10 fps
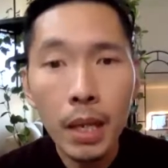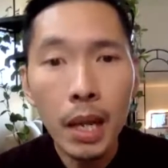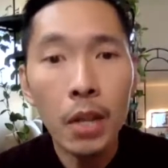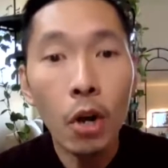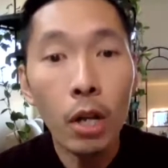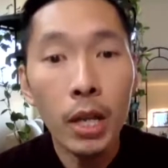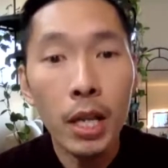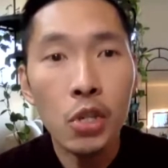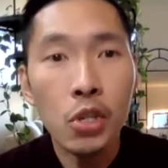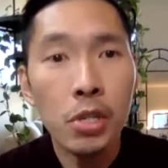
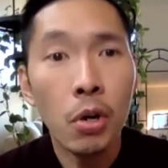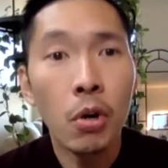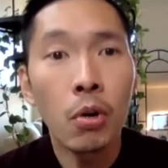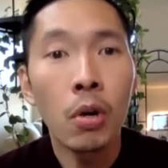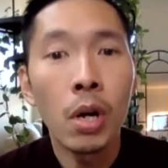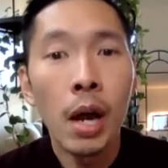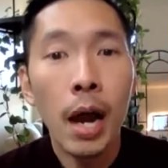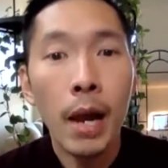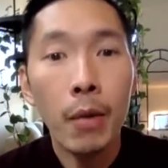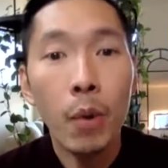knowledge. So
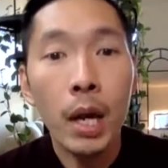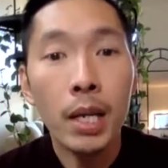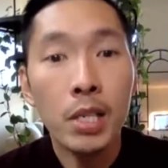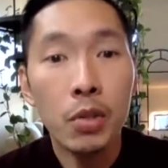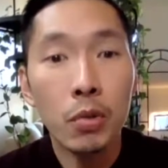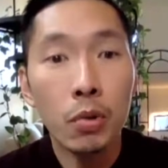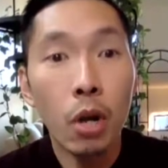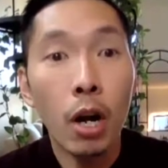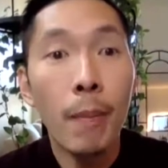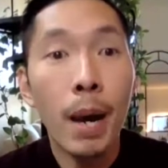I want us to
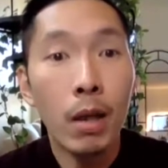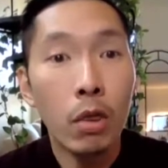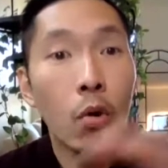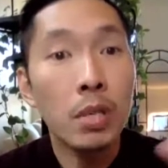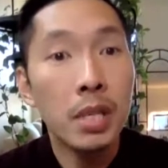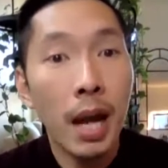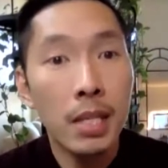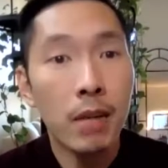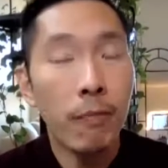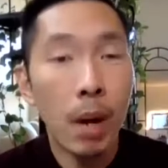talk about those
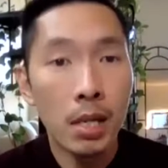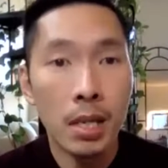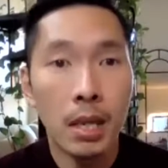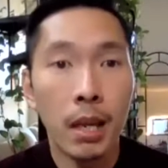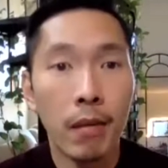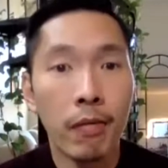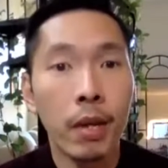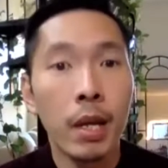kinds of positive